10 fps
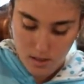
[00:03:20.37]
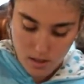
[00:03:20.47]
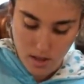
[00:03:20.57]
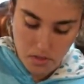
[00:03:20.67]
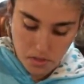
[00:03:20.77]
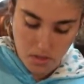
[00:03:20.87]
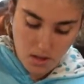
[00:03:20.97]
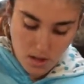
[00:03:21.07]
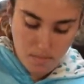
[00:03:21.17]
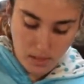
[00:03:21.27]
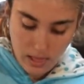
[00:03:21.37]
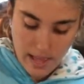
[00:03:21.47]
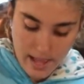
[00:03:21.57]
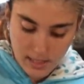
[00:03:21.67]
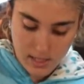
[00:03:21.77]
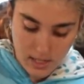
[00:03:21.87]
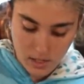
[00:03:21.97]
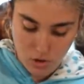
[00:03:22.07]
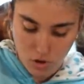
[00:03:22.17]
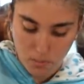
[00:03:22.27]
Get the
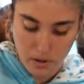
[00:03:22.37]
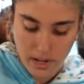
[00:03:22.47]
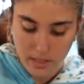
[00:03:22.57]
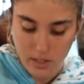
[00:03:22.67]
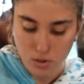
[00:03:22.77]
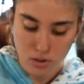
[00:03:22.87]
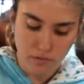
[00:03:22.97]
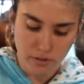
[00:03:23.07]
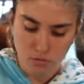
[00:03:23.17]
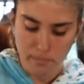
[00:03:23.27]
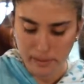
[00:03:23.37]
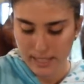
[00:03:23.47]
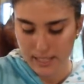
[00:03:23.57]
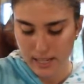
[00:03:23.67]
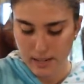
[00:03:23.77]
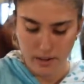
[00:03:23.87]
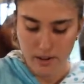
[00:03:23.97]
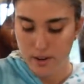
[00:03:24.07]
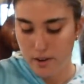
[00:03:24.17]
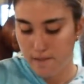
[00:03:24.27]
molasses incorporated. This sort of is replacing
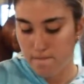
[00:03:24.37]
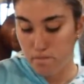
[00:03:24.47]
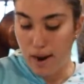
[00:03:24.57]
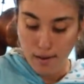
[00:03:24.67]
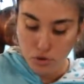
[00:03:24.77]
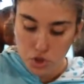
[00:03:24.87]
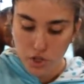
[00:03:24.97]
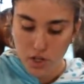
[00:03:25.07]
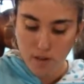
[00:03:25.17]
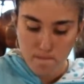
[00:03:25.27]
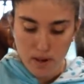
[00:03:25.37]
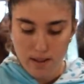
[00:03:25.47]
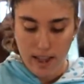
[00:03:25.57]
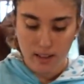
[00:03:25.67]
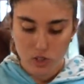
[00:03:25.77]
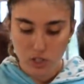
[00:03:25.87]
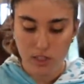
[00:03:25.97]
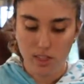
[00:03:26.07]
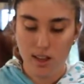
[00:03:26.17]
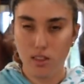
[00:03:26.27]
brown sugar, but I actually
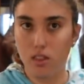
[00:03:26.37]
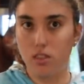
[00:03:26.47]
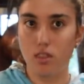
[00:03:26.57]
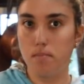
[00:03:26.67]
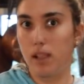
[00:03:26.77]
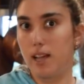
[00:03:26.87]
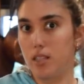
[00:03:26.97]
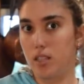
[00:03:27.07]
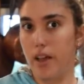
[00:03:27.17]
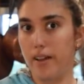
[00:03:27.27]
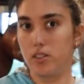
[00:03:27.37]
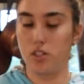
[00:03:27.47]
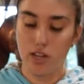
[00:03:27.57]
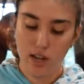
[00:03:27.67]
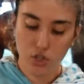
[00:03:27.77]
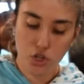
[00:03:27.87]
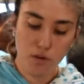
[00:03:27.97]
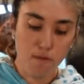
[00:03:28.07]
think that the molasses adds to the texture.